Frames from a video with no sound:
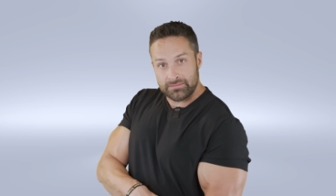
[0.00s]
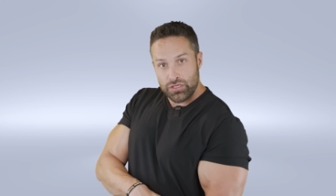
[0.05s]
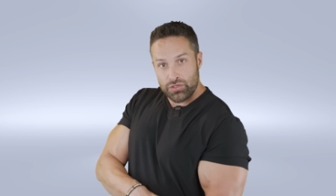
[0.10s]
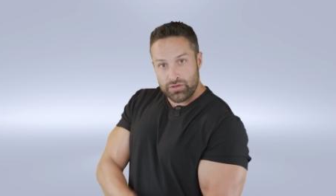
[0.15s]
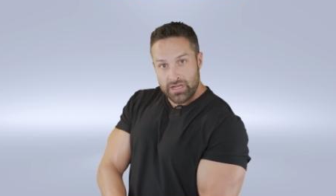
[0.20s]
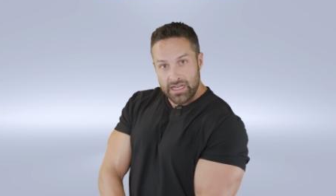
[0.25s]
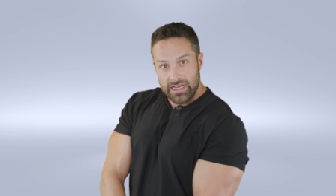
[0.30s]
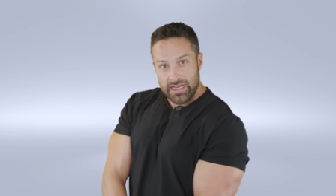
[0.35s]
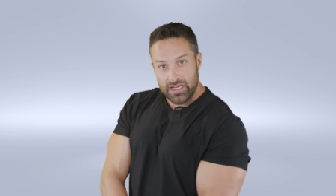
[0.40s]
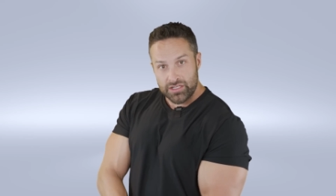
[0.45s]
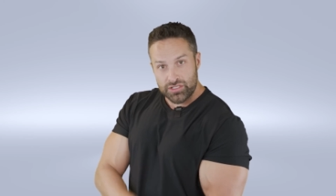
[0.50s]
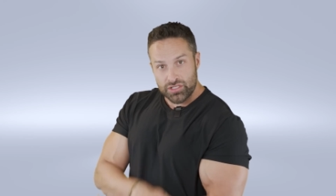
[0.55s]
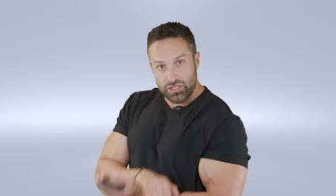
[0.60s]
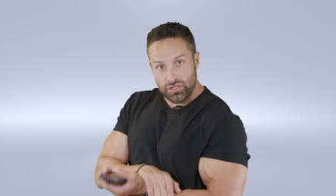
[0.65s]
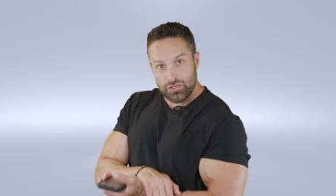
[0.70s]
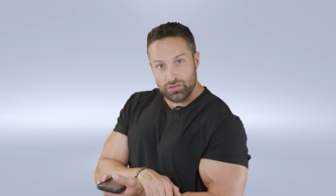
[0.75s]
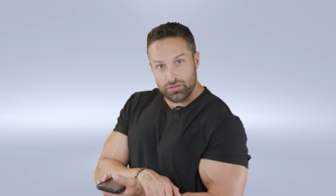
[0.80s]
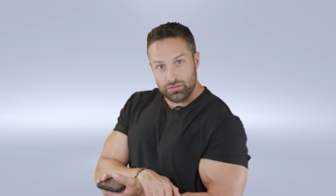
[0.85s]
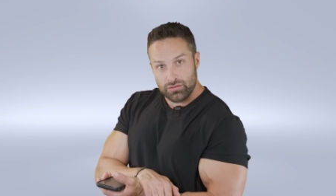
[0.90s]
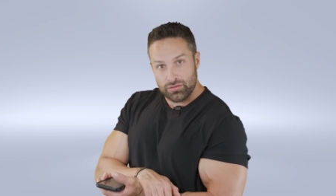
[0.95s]
You cannot
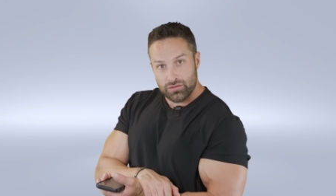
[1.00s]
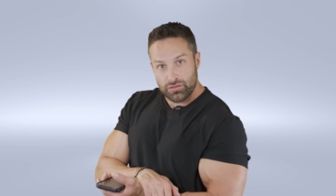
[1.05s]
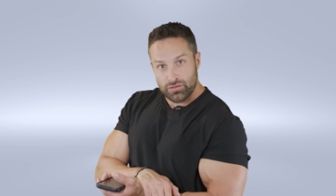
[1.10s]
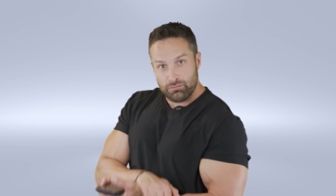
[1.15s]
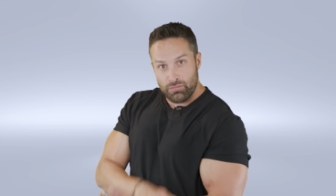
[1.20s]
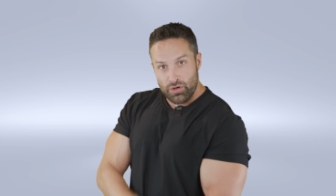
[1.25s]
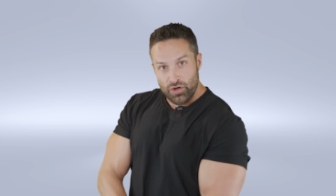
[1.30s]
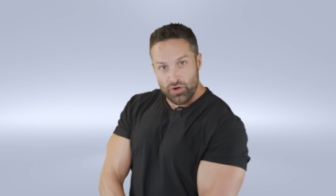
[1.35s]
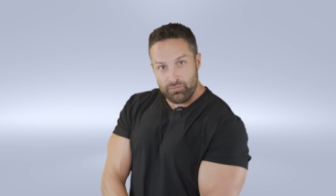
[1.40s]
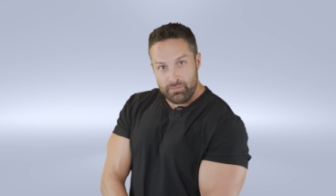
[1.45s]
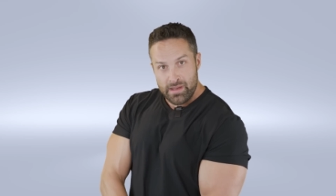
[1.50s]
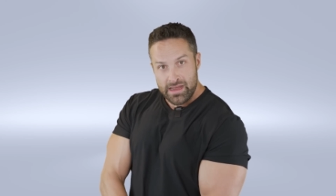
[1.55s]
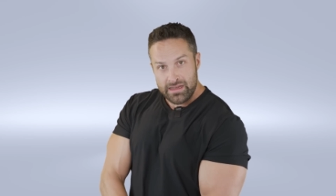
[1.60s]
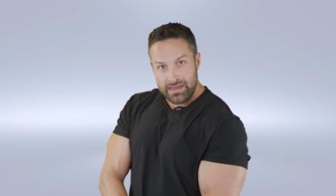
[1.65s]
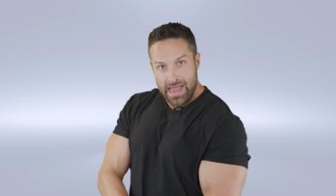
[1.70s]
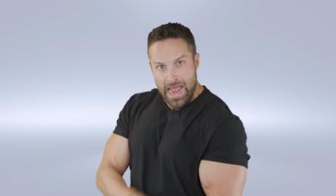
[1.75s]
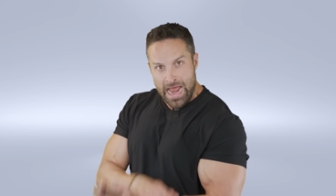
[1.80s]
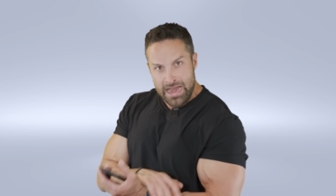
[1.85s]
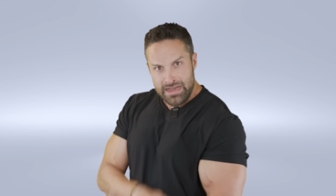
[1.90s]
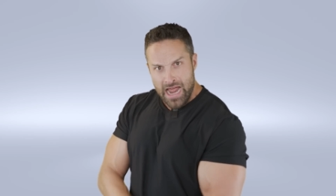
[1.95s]
do movement
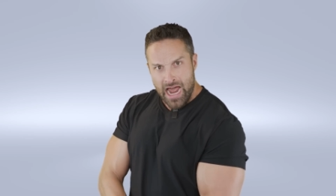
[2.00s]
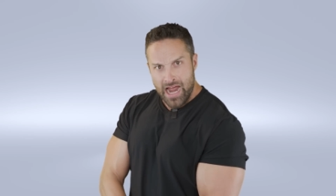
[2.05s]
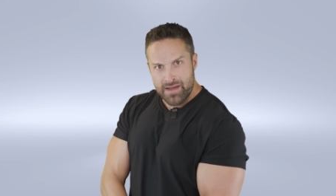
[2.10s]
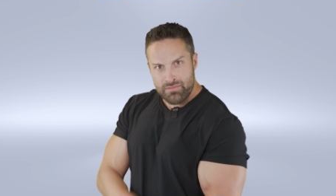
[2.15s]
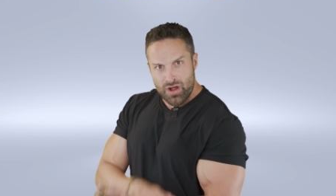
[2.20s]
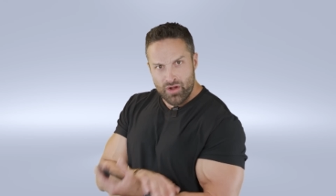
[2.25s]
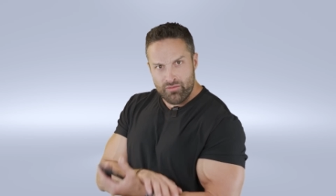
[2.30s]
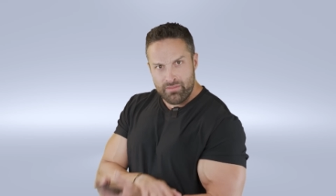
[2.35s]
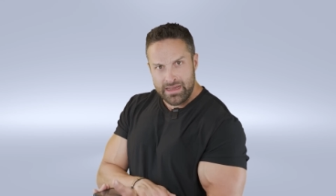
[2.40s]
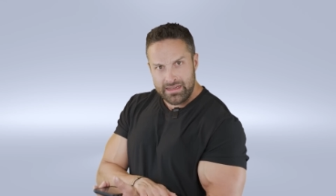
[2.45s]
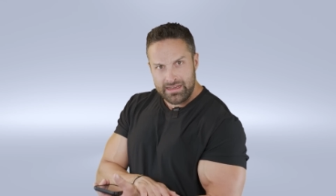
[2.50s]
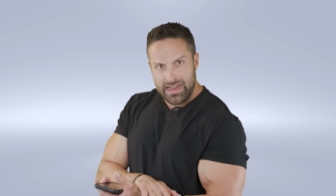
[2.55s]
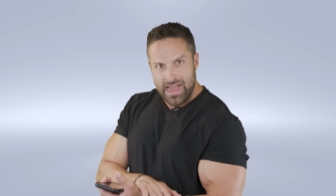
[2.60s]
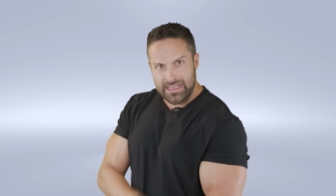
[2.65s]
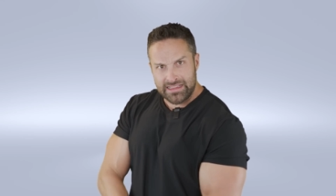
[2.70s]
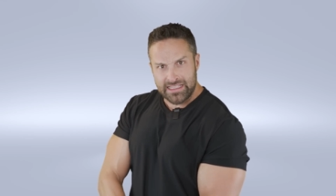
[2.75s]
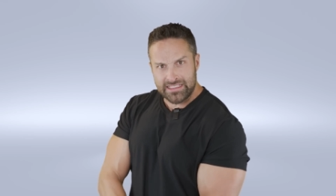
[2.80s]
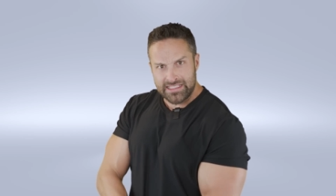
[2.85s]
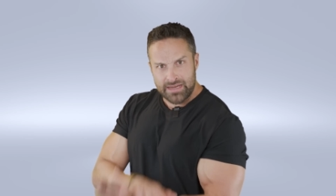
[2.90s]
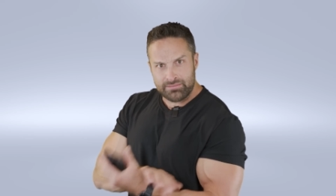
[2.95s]
and non-movement
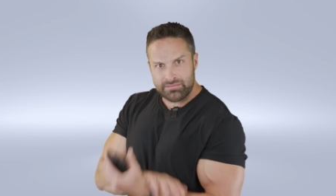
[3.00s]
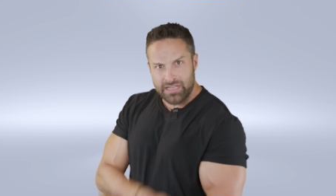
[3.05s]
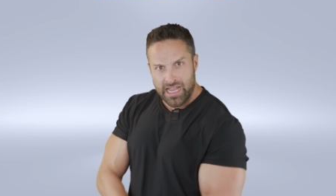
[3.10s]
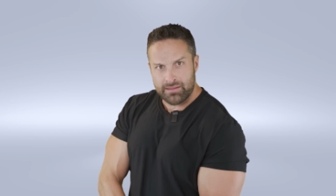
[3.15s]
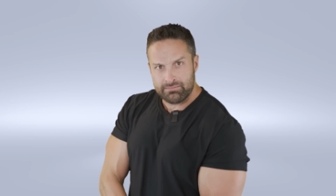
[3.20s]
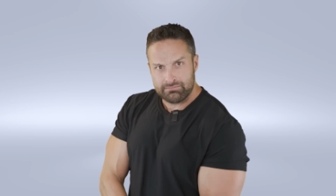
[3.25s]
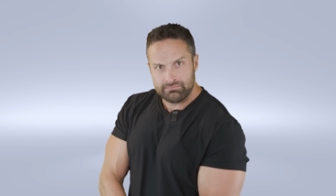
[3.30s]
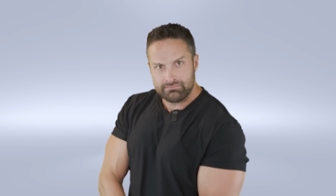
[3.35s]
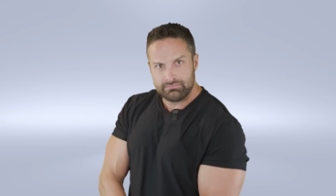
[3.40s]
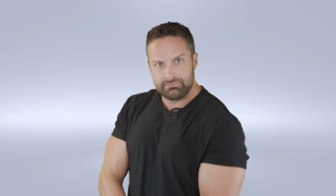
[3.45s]
at the same time.